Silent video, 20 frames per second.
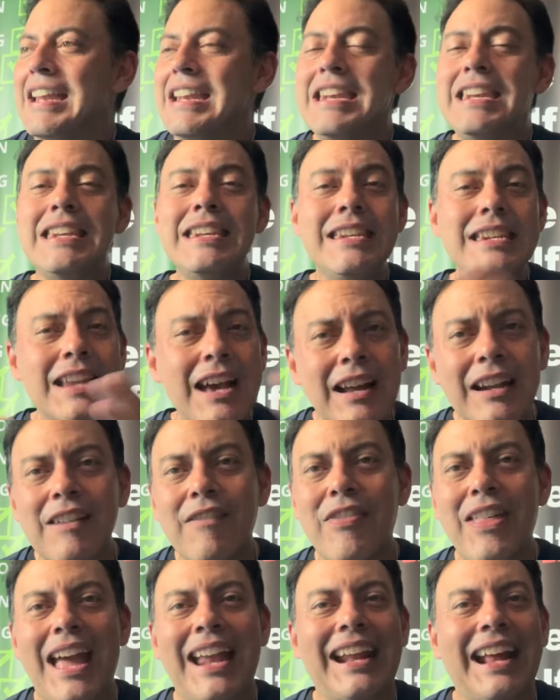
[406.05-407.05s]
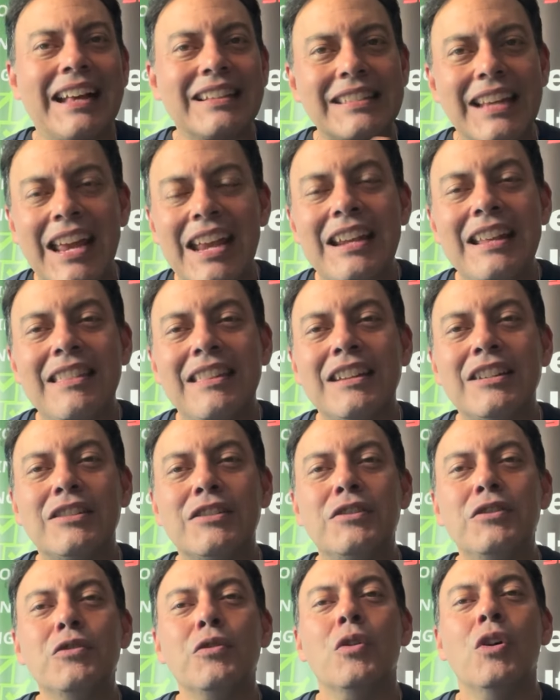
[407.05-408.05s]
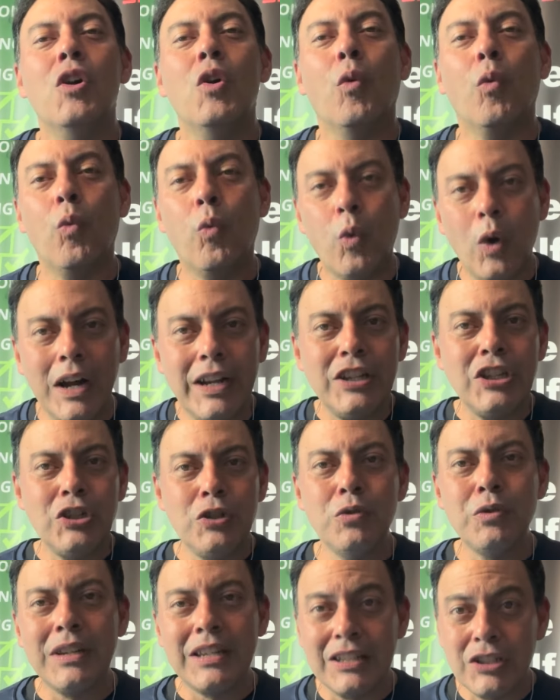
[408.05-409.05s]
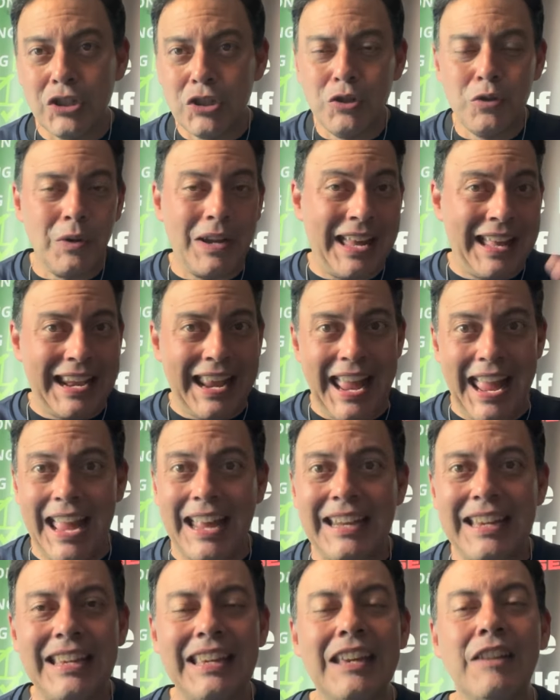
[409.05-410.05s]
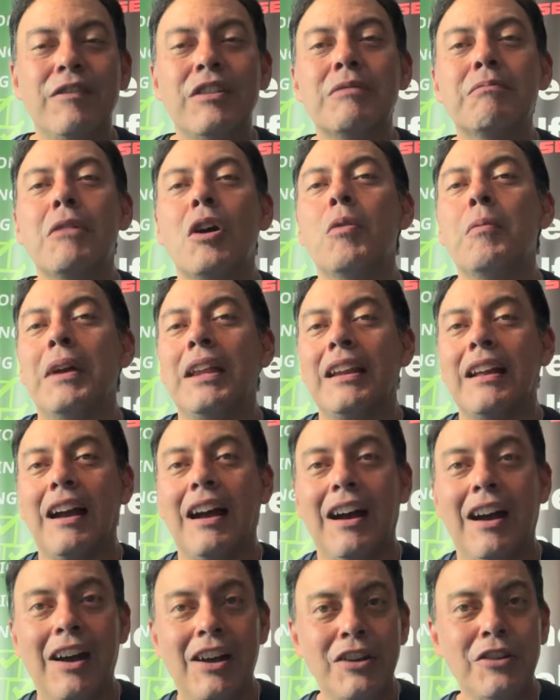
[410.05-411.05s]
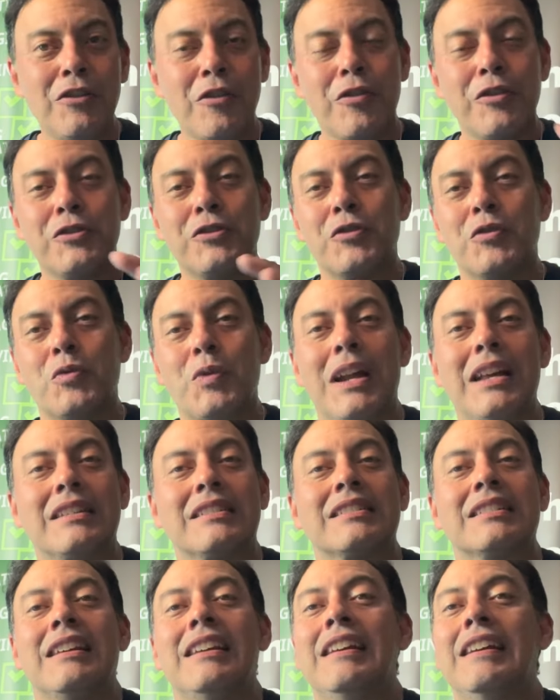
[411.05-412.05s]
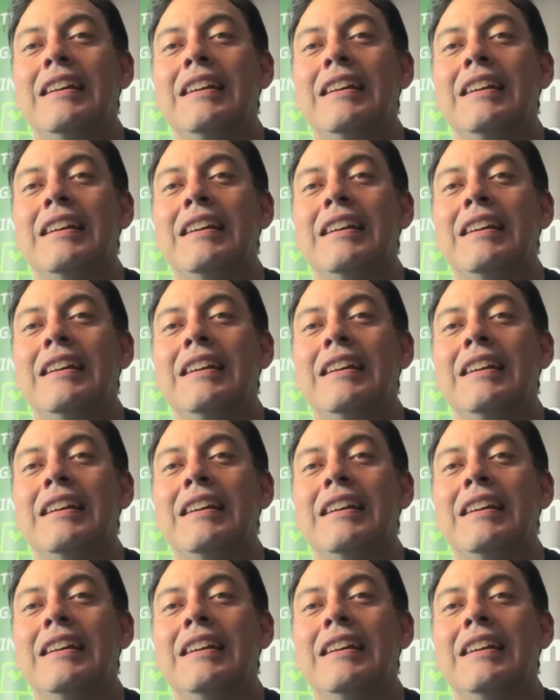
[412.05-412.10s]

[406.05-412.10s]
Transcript: None of that has anything to do what you can do at any given moment under the duress